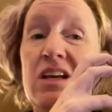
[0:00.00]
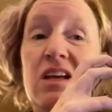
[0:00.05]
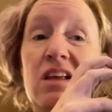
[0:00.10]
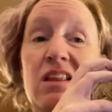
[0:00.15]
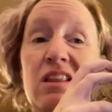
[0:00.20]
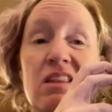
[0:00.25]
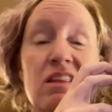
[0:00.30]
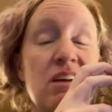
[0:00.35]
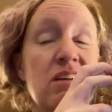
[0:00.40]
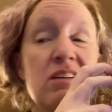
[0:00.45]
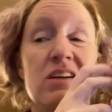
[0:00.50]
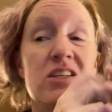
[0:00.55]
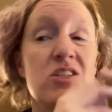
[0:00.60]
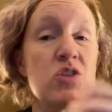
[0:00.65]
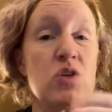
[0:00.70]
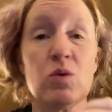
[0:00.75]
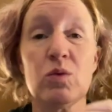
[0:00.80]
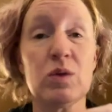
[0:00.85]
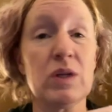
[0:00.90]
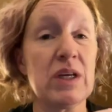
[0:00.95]
There is
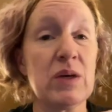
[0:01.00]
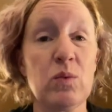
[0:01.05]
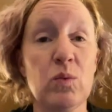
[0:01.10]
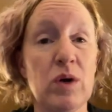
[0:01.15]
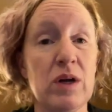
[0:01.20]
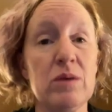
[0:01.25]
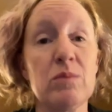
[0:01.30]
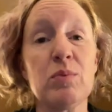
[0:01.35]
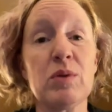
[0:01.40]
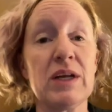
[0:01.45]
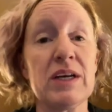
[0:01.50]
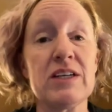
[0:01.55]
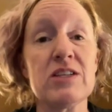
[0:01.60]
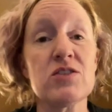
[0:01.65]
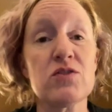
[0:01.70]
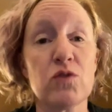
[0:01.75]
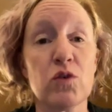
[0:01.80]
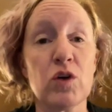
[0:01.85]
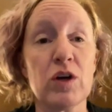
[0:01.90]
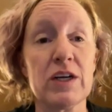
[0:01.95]
only one place
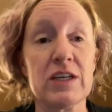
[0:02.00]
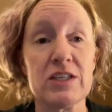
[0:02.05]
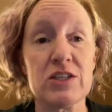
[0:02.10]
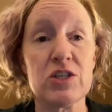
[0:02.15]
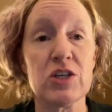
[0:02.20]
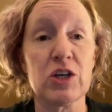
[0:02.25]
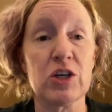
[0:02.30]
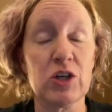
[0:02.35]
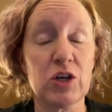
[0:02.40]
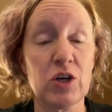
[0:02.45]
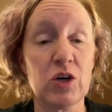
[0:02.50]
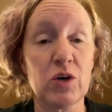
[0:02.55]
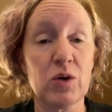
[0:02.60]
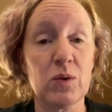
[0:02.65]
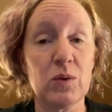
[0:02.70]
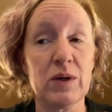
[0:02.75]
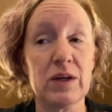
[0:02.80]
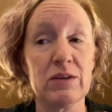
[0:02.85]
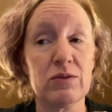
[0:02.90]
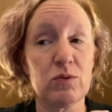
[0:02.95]
for it to
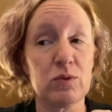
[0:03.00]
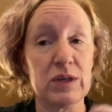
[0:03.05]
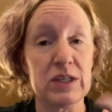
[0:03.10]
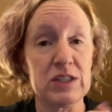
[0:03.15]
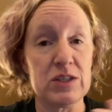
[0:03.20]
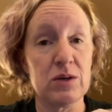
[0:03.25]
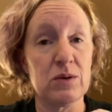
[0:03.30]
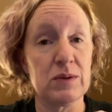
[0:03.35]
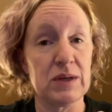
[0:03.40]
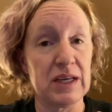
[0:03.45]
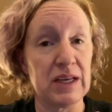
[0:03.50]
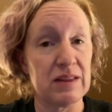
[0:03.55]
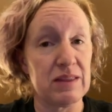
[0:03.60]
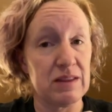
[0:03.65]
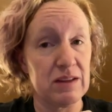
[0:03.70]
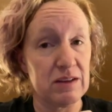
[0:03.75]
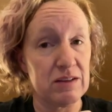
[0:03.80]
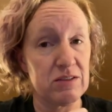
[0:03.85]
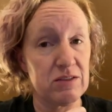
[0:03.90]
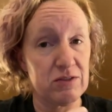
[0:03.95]
go if we don't get
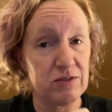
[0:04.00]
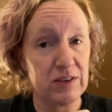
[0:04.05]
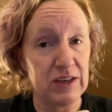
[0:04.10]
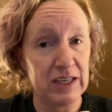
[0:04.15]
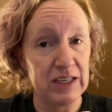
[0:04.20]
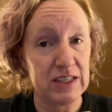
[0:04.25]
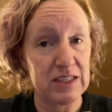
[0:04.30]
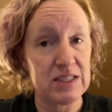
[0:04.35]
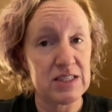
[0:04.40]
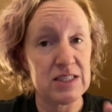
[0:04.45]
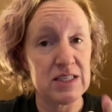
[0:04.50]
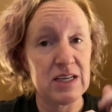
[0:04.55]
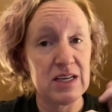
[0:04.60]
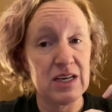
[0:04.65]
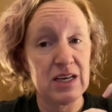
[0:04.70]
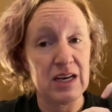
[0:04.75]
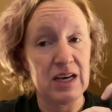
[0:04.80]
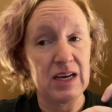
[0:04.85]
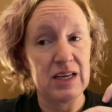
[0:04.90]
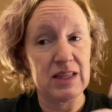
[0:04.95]
this fixed,
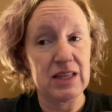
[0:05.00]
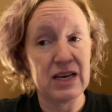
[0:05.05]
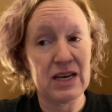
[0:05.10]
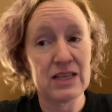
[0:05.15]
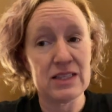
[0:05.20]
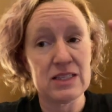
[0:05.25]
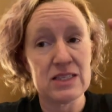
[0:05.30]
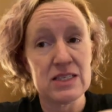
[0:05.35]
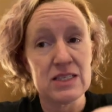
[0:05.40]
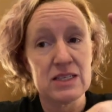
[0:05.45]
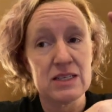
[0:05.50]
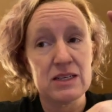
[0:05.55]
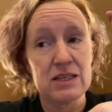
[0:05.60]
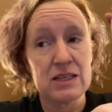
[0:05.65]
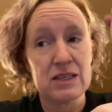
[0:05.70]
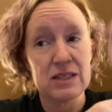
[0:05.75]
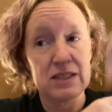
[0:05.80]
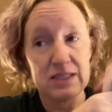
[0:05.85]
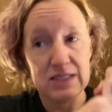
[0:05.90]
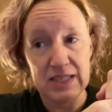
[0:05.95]
and that's
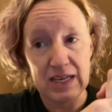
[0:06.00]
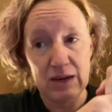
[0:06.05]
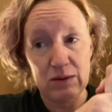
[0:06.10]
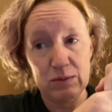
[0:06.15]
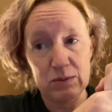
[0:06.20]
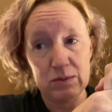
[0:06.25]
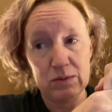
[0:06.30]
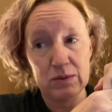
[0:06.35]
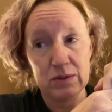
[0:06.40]
down.